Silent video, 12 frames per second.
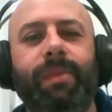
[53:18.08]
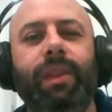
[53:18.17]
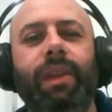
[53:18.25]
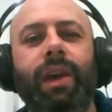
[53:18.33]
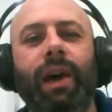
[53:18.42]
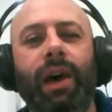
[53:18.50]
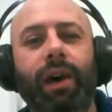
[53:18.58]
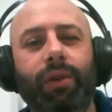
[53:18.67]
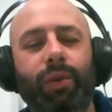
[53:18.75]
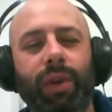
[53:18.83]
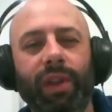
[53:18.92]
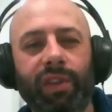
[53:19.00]

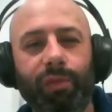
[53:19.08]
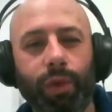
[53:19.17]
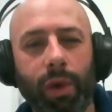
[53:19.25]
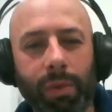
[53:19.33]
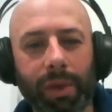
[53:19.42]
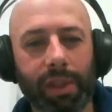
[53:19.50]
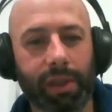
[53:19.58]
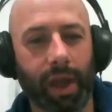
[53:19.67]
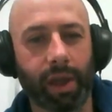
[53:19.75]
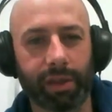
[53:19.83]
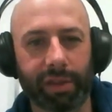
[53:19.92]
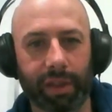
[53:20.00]
Well, it's probably the
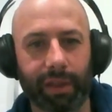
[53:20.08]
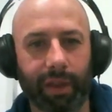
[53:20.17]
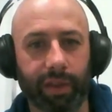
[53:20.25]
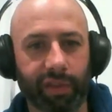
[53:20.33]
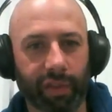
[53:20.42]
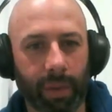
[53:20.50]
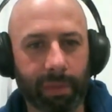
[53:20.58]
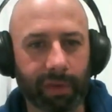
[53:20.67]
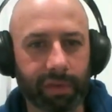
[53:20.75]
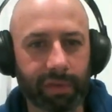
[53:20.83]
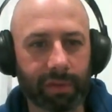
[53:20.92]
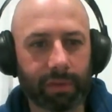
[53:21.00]
only thing that can stop
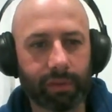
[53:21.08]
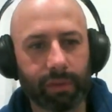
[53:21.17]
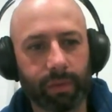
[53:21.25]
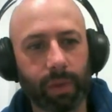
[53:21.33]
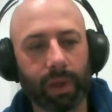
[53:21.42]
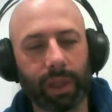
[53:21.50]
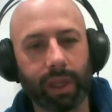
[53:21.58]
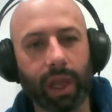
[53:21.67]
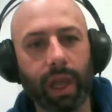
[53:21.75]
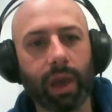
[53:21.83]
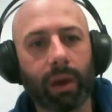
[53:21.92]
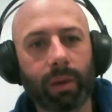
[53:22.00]
us really
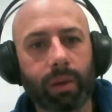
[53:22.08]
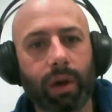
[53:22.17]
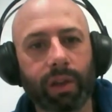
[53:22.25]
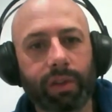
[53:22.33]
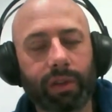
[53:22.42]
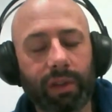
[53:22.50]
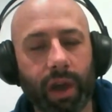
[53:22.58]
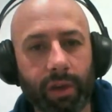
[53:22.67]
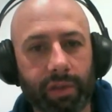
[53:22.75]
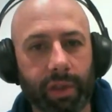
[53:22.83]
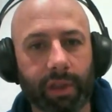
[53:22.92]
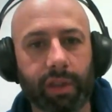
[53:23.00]
now. I
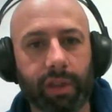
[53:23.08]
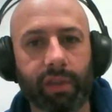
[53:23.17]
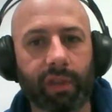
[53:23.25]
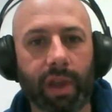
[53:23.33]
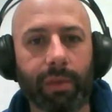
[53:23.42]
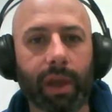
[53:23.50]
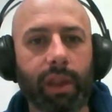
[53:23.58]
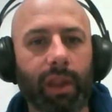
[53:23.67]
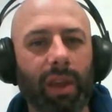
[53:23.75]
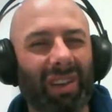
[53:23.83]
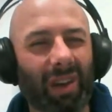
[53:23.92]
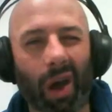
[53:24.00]
don't think there's a team out
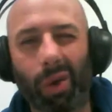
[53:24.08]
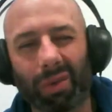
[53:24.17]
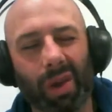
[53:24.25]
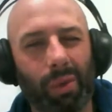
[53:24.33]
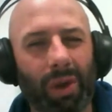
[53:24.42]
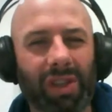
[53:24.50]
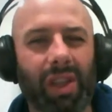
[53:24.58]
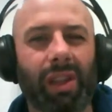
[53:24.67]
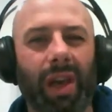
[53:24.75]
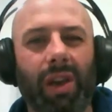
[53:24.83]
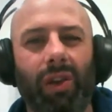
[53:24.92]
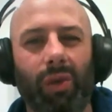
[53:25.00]
there. I watched
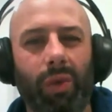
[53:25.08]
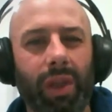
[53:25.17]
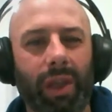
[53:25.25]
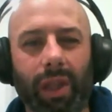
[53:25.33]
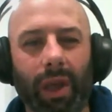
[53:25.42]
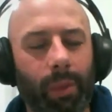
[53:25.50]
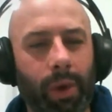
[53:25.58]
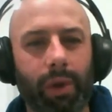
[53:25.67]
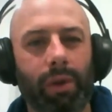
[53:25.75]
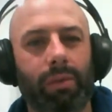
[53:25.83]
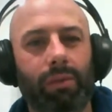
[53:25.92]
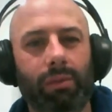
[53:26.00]
Adelaide on a weekend. They
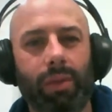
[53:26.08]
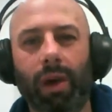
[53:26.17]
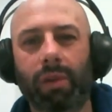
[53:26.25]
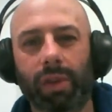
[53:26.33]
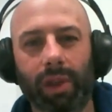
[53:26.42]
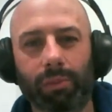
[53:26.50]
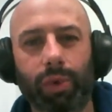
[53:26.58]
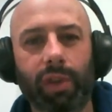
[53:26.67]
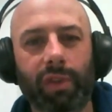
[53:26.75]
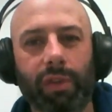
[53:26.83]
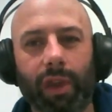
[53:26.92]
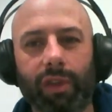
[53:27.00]
weren't overly
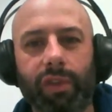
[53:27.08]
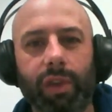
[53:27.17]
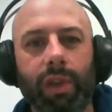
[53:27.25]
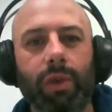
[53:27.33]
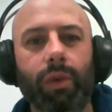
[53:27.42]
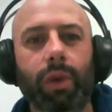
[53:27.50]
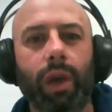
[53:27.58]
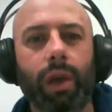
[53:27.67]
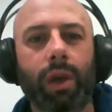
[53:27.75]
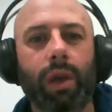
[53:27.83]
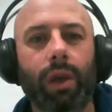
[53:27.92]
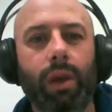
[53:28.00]
impressive against St Kilda.
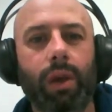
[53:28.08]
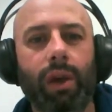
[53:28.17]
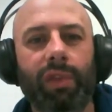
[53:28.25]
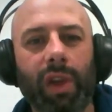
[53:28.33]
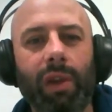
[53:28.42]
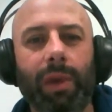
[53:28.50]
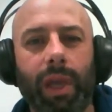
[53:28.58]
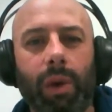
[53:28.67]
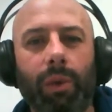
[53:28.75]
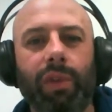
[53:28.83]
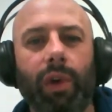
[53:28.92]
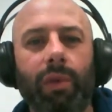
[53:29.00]
I've seen them a
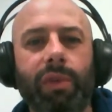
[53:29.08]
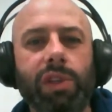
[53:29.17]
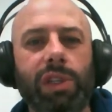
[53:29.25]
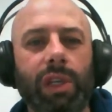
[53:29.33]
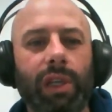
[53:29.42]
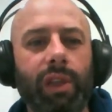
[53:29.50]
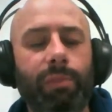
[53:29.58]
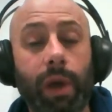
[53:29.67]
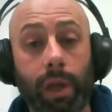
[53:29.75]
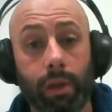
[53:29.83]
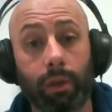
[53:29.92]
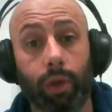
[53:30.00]
couple of times this year. They've
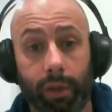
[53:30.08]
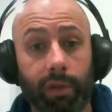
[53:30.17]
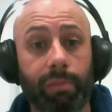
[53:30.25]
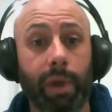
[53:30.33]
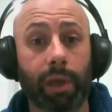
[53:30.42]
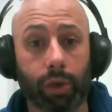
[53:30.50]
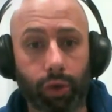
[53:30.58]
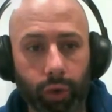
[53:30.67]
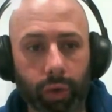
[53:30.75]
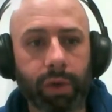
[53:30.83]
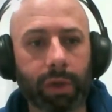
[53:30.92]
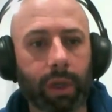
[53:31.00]
been
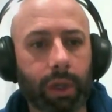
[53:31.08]
good,